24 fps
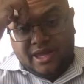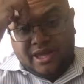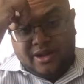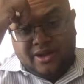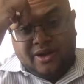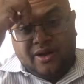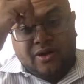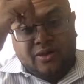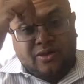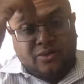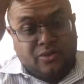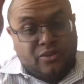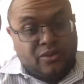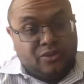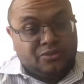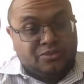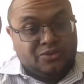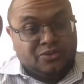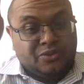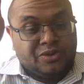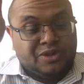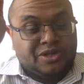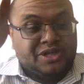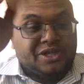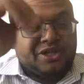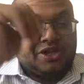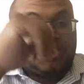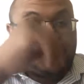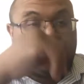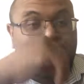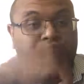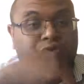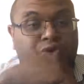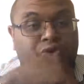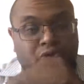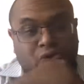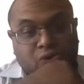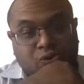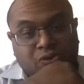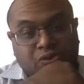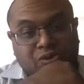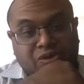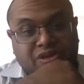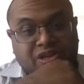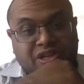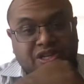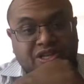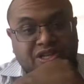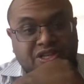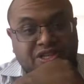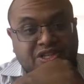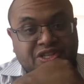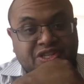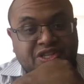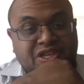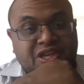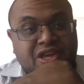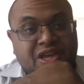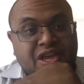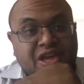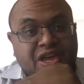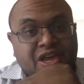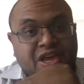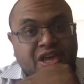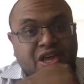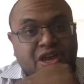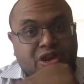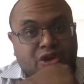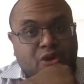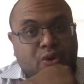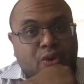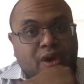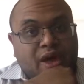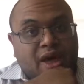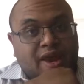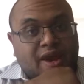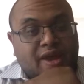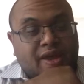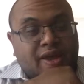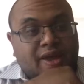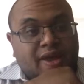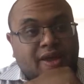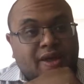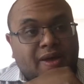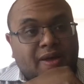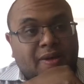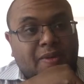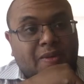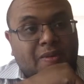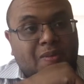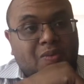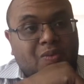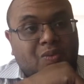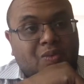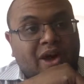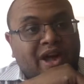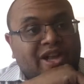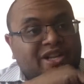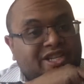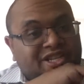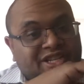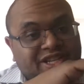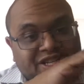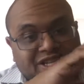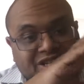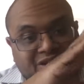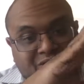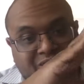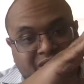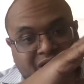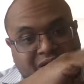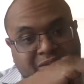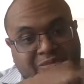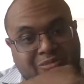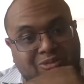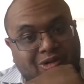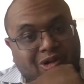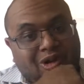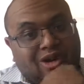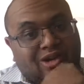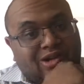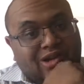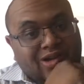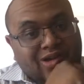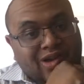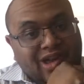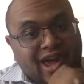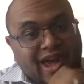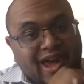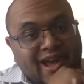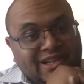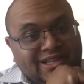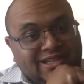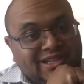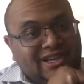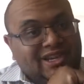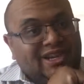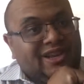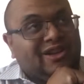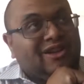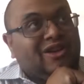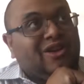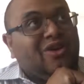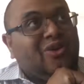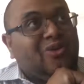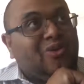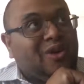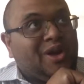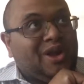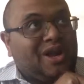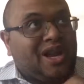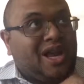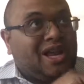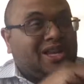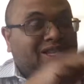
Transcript: in all groups, which is true. They just know how to whites just know how to broadcast it and know when